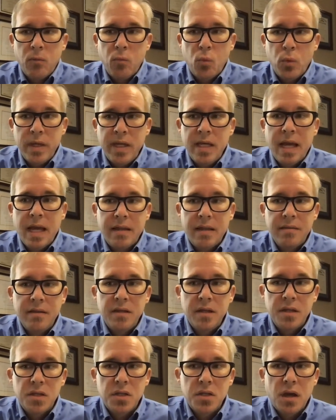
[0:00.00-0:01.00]
and we
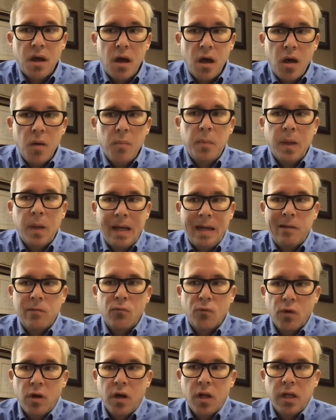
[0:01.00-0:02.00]
had this up
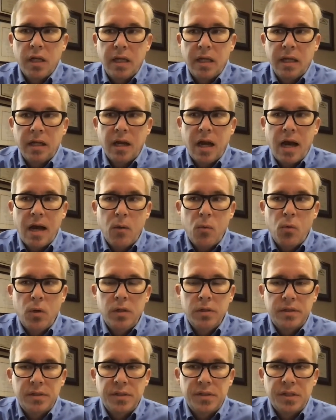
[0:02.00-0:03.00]
and running,
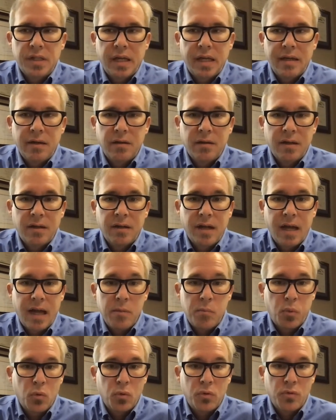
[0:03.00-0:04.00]
I want to say, on
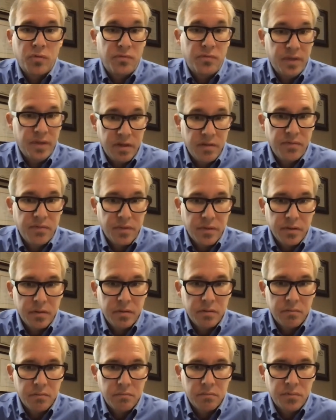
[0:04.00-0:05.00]
April
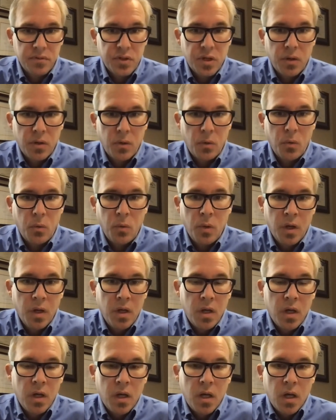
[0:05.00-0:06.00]
5th. So
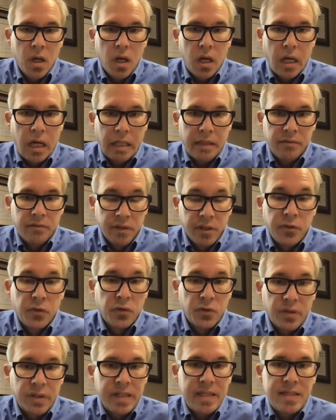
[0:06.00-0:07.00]

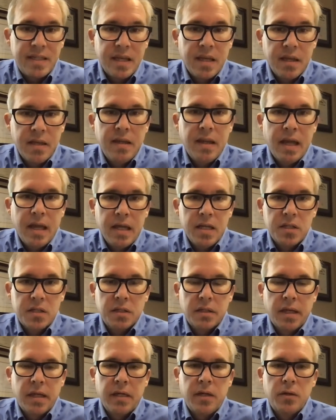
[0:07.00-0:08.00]
literally 10 days
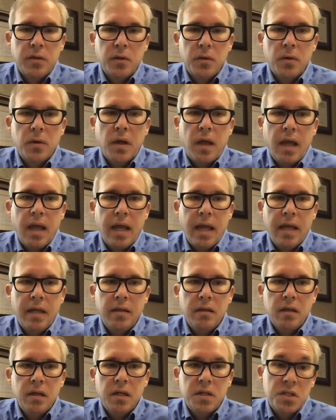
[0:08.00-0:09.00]
later. And
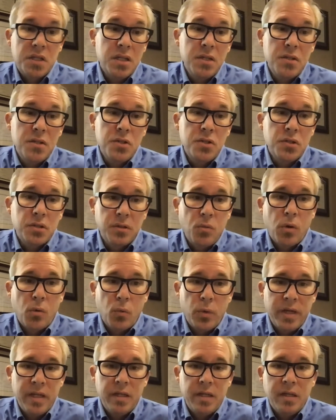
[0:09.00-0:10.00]
essentially
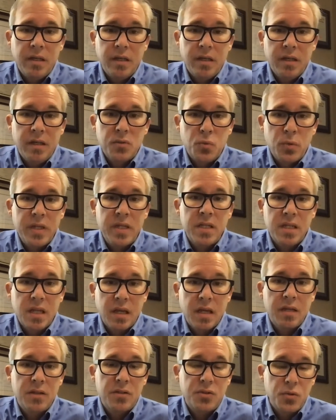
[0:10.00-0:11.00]
what we did is we
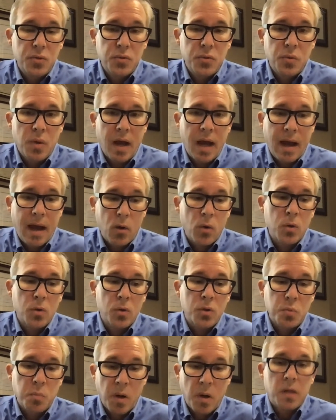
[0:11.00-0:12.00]
said to our
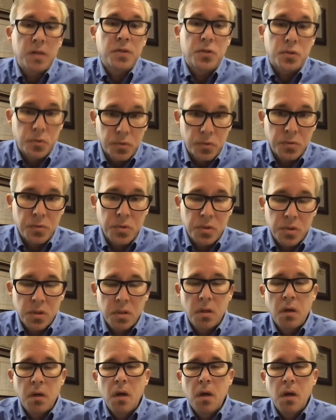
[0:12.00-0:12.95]
sponsors,